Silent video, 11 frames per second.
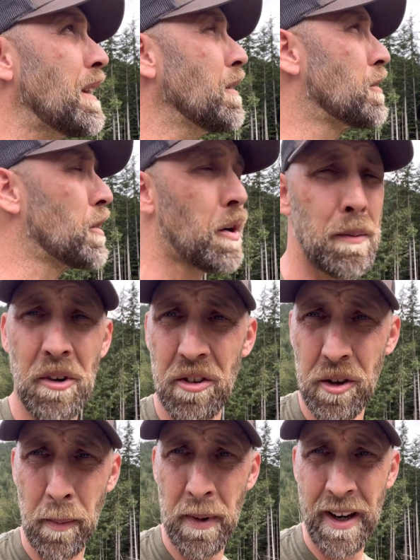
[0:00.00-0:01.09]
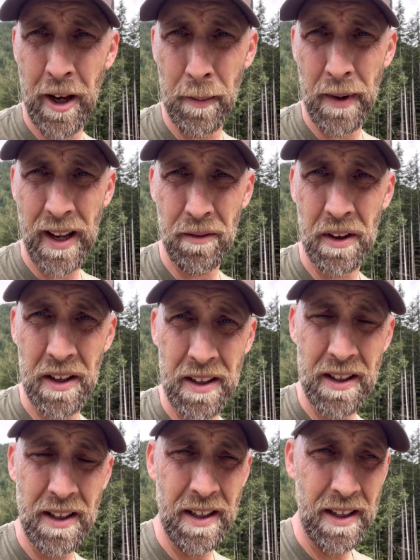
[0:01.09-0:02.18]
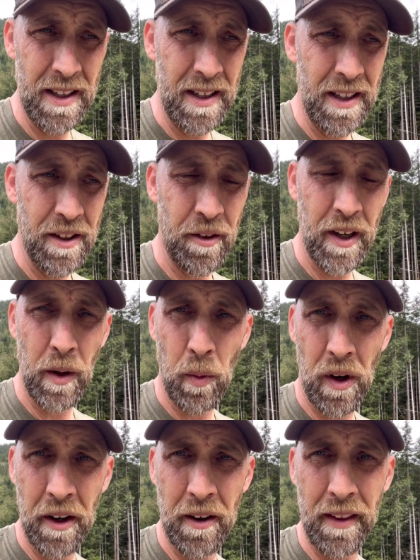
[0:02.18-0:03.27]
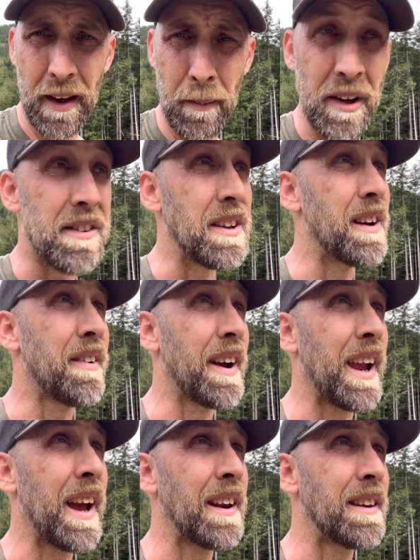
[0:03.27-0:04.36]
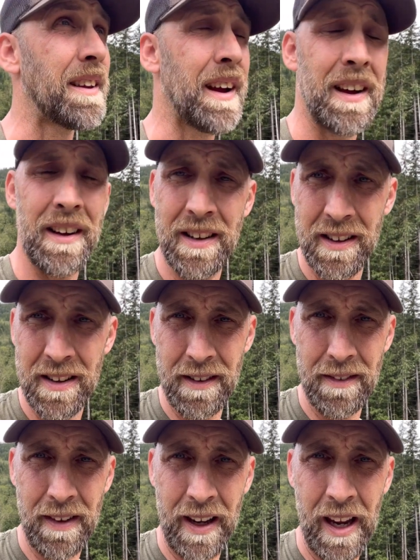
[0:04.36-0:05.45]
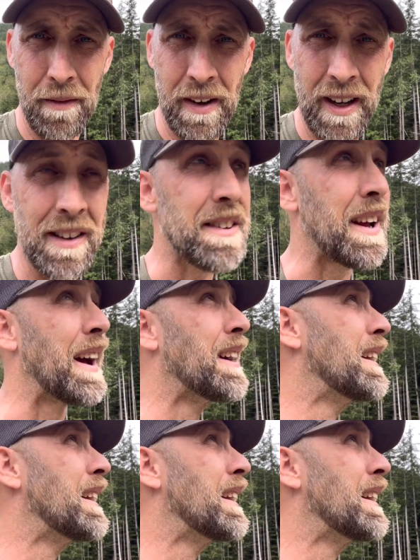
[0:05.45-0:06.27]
So I'm just stripping down. I'm gonna have a drink of water, and then I'm gonna see if I can't find this guy.